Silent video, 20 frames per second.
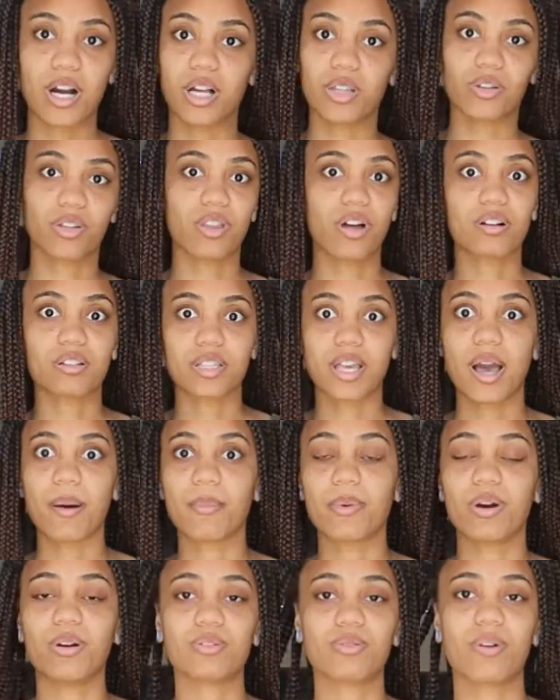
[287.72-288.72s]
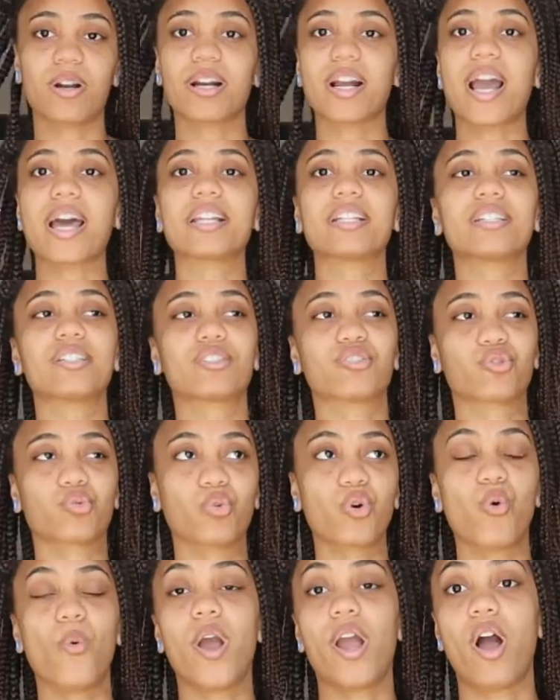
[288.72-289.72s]
color a long time ago, so I kind of just
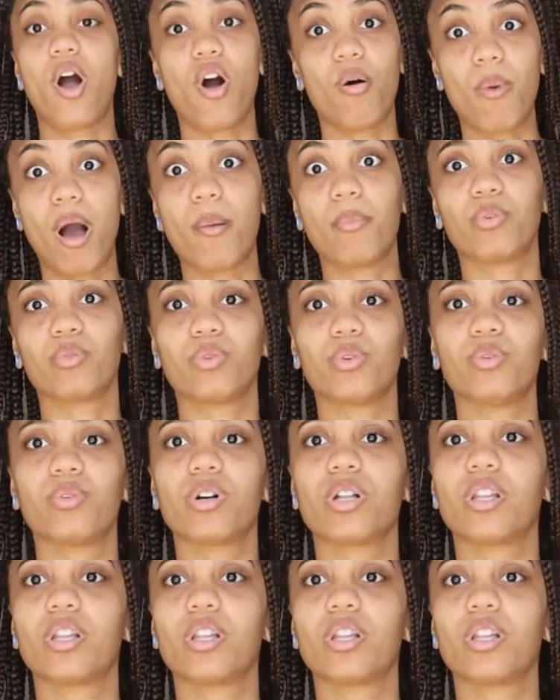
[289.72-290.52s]
threw away all my maroon